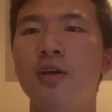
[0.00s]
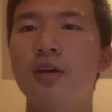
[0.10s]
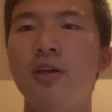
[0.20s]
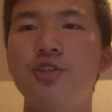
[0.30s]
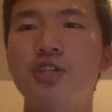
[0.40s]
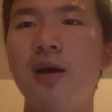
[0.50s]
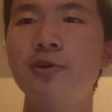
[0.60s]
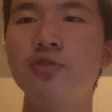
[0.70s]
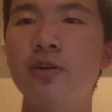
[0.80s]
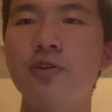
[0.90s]
In Chapter
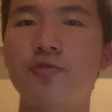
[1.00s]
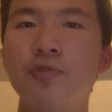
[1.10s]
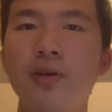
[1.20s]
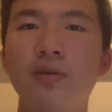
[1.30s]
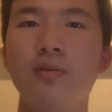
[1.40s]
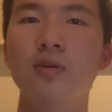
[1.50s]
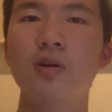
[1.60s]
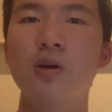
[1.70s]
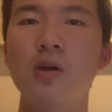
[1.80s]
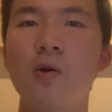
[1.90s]
23,
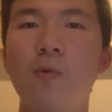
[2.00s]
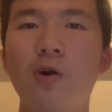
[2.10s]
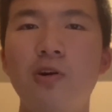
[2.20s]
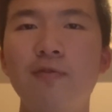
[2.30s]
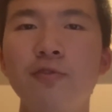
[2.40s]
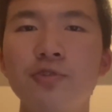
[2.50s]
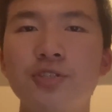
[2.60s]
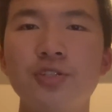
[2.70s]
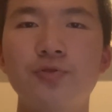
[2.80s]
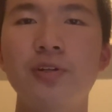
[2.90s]
while
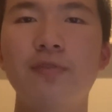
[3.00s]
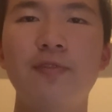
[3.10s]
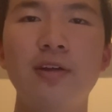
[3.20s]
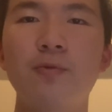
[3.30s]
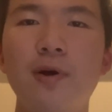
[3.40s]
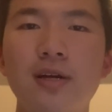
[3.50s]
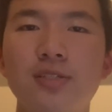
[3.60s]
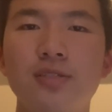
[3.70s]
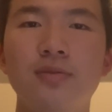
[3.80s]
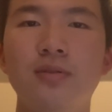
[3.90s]
revolutions redefined the
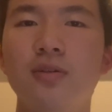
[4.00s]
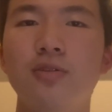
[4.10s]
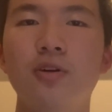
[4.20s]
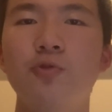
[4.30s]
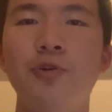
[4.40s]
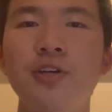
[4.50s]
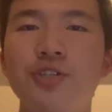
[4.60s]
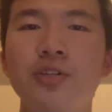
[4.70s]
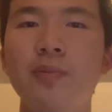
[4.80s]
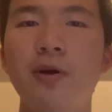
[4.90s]
West, the
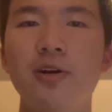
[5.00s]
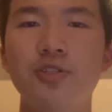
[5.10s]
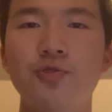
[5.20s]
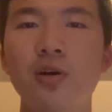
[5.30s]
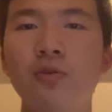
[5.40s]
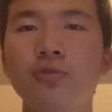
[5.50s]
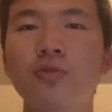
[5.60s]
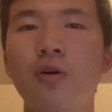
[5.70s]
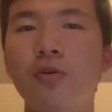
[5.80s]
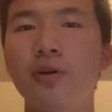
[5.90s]
Eurasian Empire struggled to
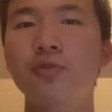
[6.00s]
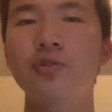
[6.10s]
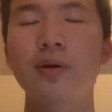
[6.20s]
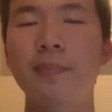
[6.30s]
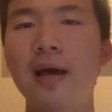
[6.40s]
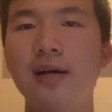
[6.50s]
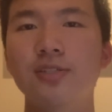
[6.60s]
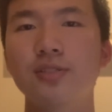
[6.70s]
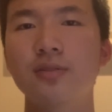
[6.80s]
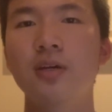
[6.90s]
hold on to the
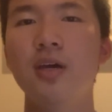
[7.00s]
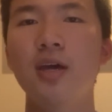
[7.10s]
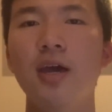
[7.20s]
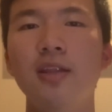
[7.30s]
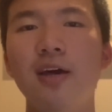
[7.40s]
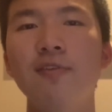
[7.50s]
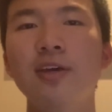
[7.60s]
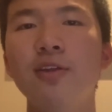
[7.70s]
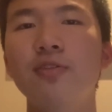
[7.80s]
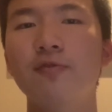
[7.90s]
past and
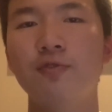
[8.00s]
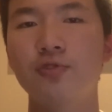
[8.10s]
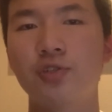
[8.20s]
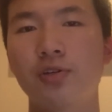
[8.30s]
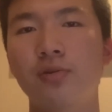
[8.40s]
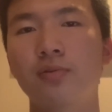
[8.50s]
navigate the future.